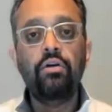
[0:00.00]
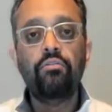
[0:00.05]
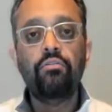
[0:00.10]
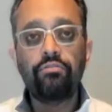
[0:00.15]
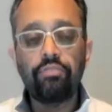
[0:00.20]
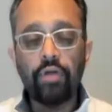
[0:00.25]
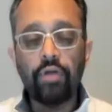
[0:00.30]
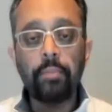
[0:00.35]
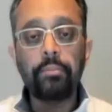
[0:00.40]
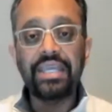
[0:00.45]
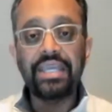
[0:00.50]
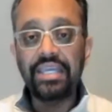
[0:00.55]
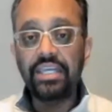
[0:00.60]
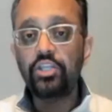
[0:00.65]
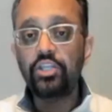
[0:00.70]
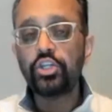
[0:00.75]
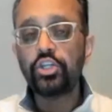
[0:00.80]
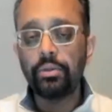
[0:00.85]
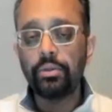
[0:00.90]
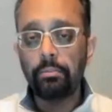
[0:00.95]
from
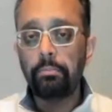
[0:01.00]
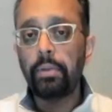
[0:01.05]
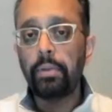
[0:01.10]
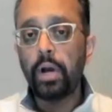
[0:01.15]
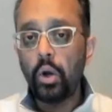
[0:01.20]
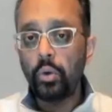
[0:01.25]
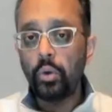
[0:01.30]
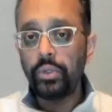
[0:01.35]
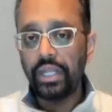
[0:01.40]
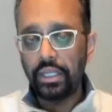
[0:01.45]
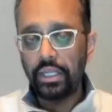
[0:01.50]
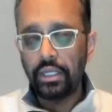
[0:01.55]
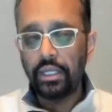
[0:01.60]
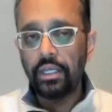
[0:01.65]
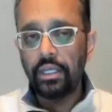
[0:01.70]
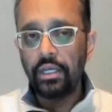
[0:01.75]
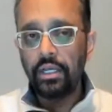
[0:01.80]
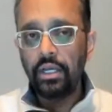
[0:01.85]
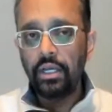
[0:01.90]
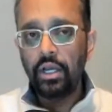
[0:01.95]
each component
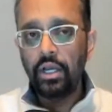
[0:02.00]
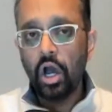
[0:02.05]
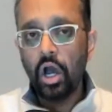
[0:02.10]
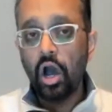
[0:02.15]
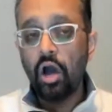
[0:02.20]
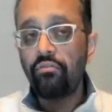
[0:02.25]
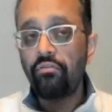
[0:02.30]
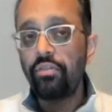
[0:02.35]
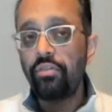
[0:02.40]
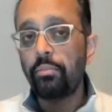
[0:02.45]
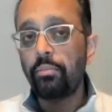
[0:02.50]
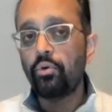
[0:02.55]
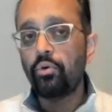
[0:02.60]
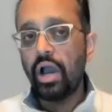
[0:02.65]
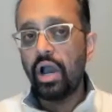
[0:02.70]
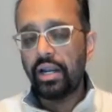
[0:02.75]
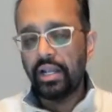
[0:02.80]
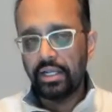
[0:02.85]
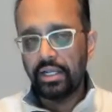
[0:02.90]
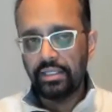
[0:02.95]
of the
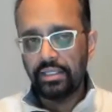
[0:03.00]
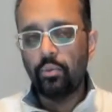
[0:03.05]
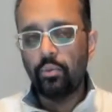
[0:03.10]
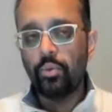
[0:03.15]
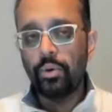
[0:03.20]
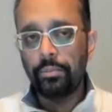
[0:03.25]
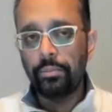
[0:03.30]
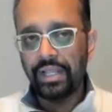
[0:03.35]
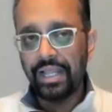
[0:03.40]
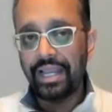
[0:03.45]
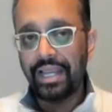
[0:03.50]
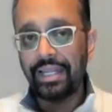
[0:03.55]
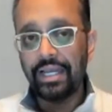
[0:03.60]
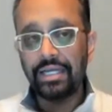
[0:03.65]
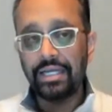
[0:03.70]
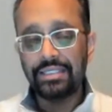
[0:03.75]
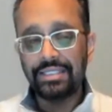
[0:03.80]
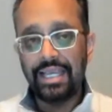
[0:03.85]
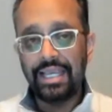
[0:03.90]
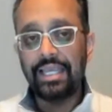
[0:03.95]
product that we're planning on
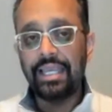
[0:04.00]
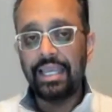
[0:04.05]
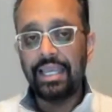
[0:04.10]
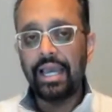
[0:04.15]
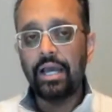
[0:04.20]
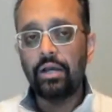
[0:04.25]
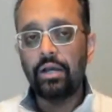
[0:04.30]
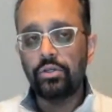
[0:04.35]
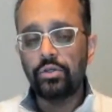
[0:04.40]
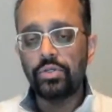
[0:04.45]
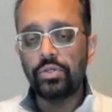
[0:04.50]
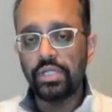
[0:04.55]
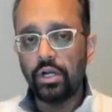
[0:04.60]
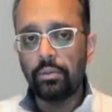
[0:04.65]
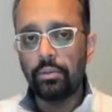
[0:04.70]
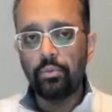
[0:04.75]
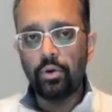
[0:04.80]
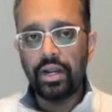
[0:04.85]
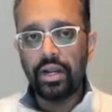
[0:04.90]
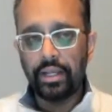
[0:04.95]
taking out using our
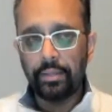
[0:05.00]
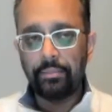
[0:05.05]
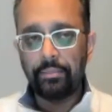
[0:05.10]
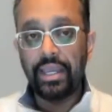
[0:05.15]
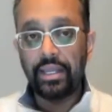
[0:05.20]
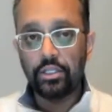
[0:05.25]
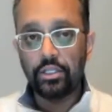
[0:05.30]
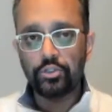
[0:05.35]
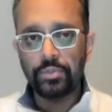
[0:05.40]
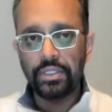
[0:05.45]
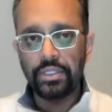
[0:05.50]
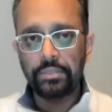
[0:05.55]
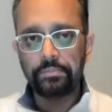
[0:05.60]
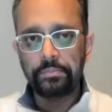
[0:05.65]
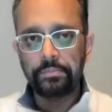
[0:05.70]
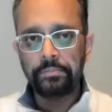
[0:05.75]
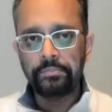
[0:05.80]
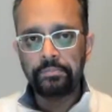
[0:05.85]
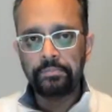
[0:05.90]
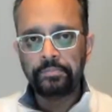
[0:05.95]
product management.
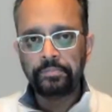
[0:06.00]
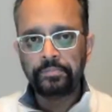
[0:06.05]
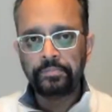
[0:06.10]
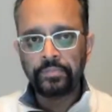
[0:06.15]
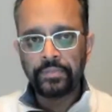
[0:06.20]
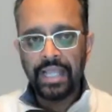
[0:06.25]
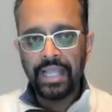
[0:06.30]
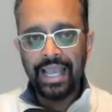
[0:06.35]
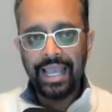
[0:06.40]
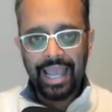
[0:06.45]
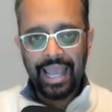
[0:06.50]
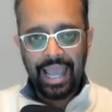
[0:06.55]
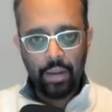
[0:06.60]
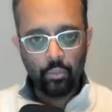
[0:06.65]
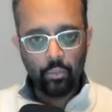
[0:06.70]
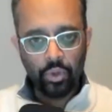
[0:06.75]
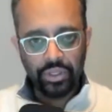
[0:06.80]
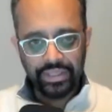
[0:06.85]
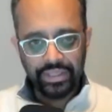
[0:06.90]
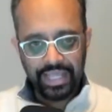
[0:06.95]
And
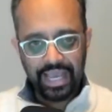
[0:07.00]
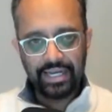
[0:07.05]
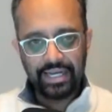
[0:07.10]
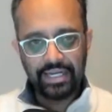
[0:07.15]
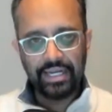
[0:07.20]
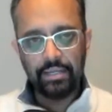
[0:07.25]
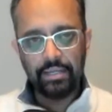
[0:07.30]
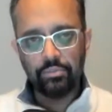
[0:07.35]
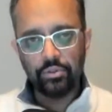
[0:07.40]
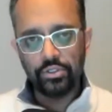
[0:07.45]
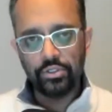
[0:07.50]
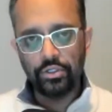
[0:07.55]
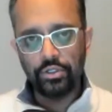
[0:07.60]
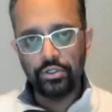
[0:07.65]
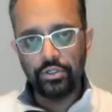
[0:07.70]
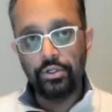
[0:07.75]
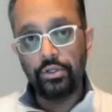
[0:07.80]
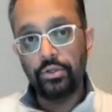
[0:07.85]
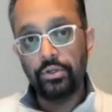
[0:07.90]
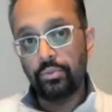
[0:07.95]
what that enables you to do, and